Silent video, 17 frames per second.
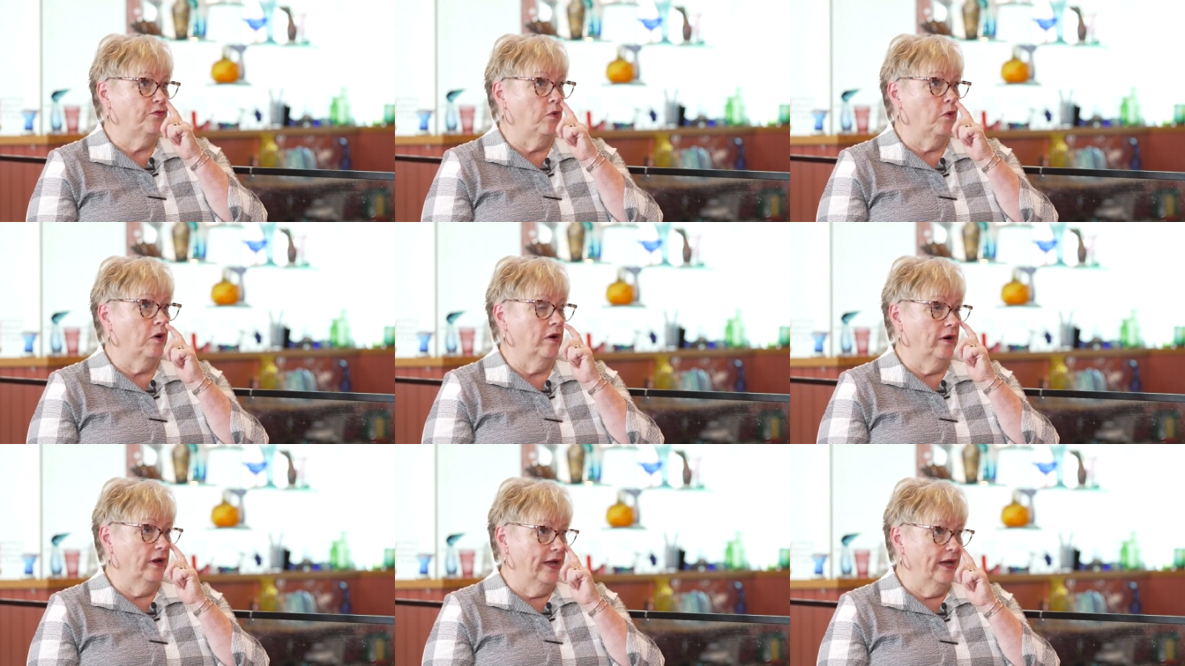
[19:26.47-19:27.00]

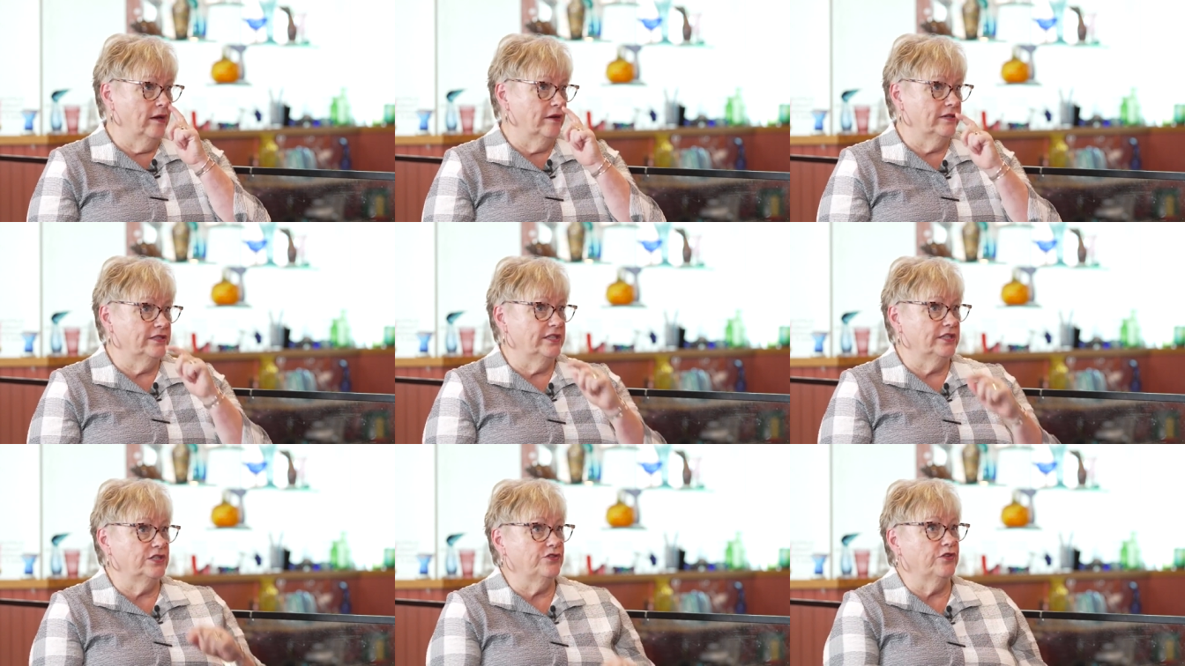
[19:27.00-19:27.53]
for
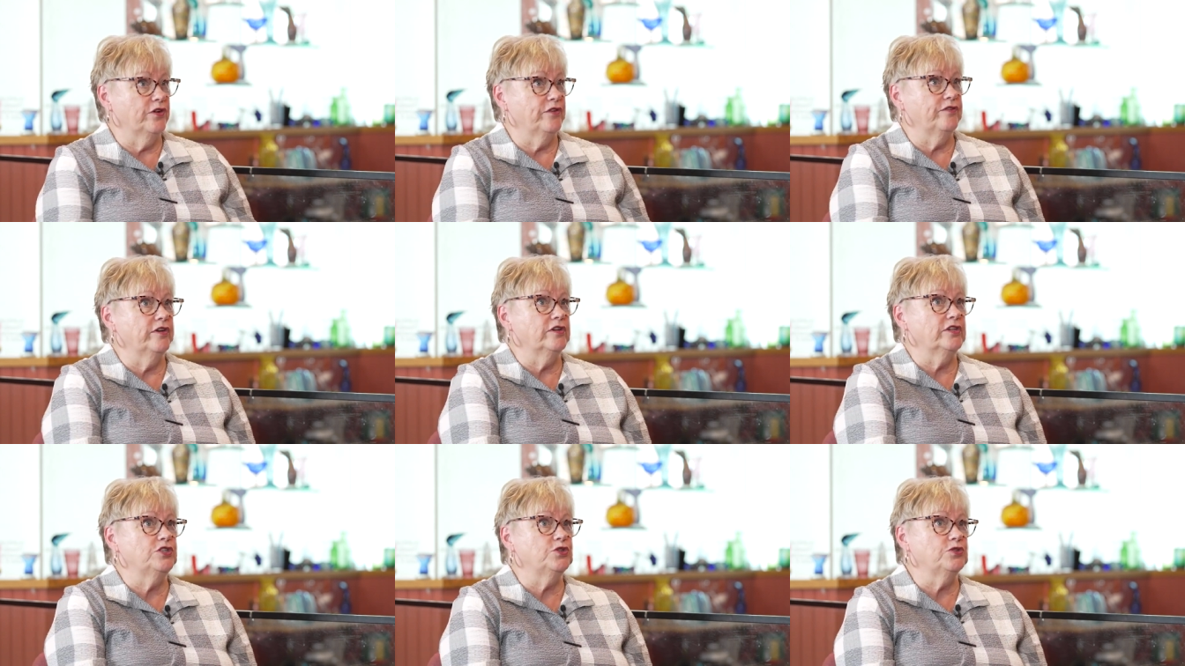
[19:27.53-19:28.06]
Heritage for a
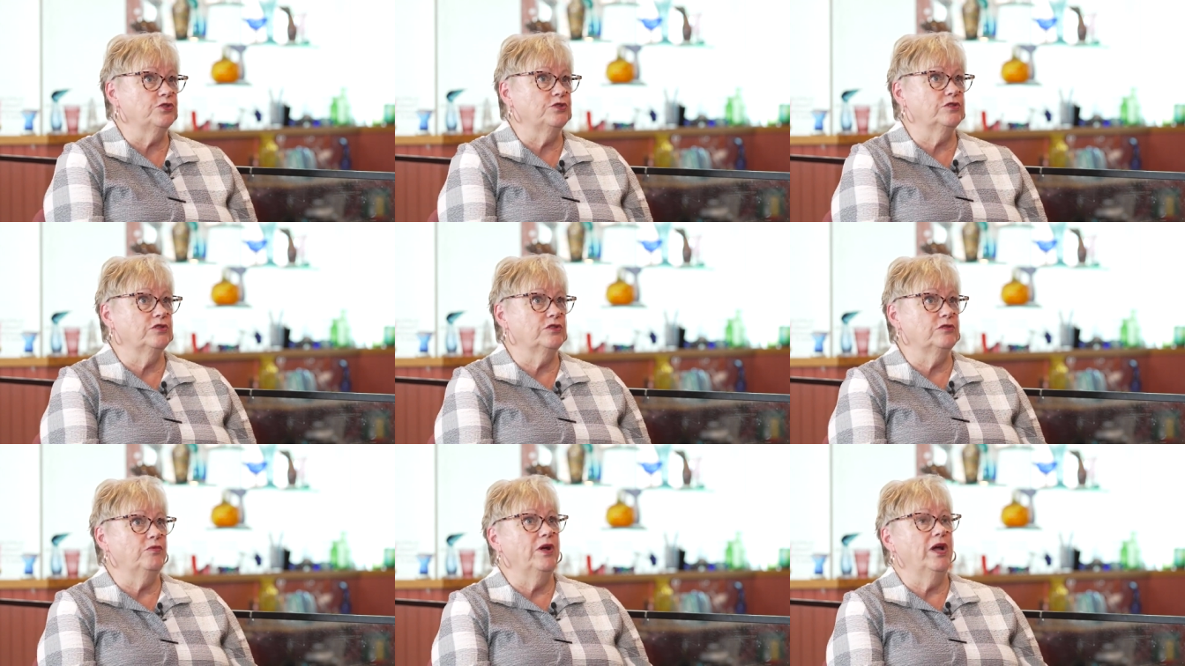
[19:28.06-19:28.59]
very sh-
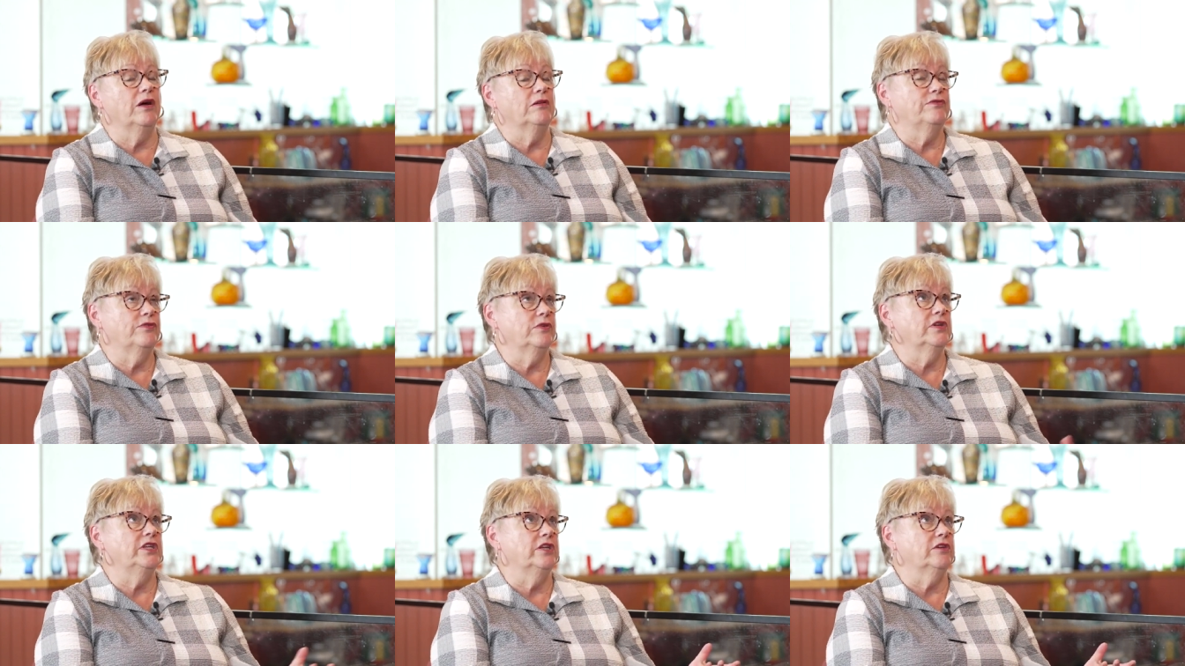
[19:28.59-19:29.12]
well
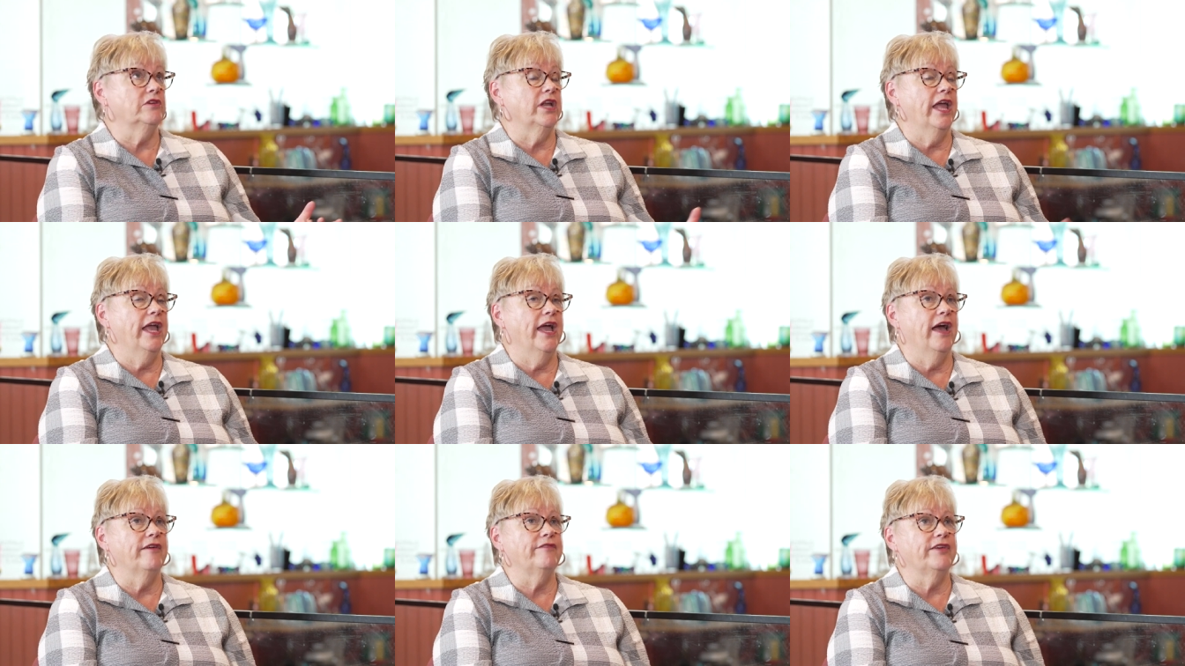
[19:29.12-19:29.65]
for a year and a
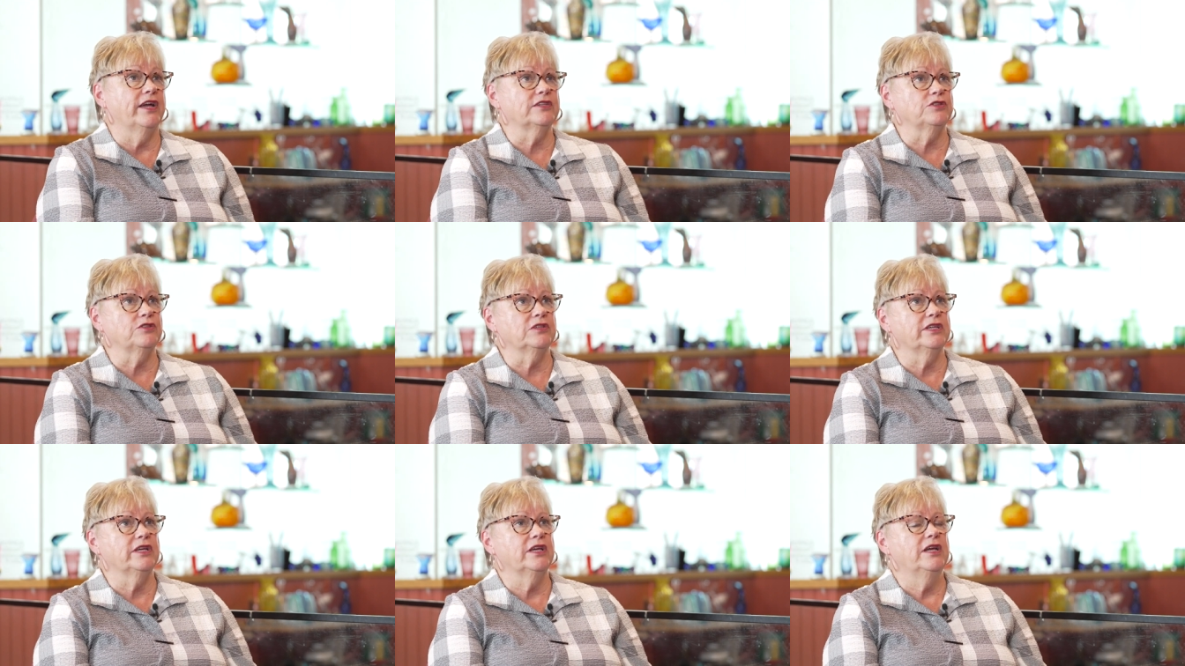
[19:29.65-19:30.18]
half
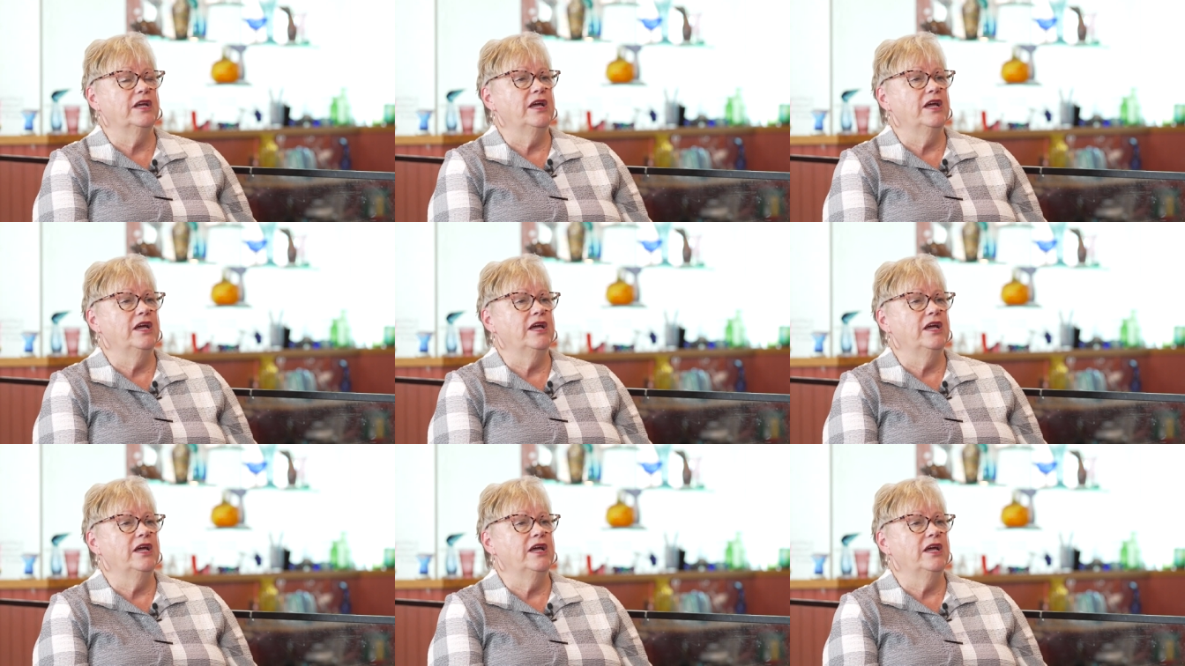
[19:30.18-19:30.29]
actually,